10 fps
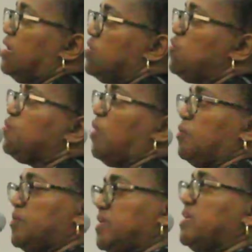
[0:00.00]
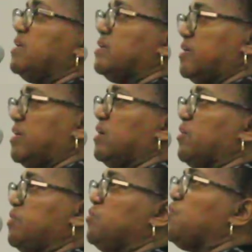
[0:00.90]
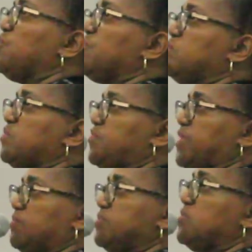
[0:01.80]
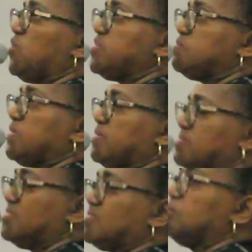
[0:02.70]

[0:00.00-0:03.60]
You're probably hearing more of flavonoids because it's a